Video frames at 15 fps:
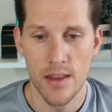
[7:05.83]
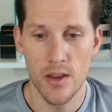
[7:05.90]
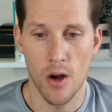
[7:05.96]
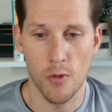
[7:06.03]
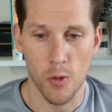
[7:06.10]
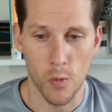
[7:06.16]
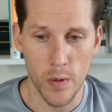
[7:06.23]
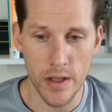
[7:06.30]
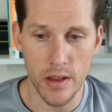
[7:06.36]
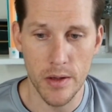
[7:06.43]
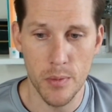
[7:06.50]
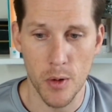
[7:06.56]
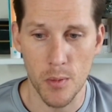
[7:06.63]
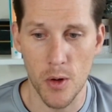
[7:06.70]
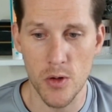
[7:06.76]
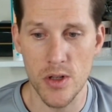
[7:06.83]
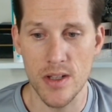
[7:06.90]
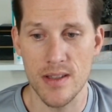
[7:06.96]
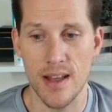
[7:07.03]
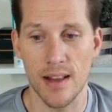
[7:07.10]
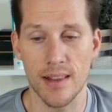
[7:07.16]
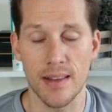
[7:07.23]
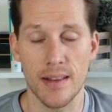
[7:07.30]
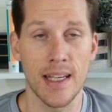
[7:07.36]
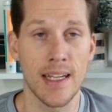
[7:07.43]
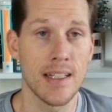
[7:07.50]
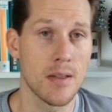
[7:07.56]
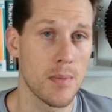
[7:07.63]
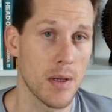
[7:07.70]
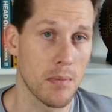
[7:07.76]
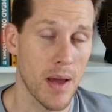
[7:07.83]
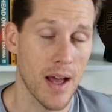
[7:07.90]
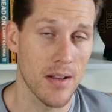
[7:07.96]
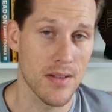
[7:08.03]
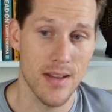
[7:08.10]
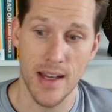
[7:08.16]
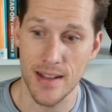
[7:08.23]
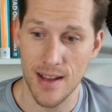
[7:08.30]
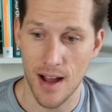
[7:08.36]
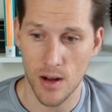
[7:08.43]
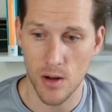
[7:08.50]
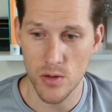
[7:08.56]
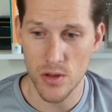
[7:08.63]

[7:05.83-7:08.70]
They offer weekly promotions that lead to big payouts like Taco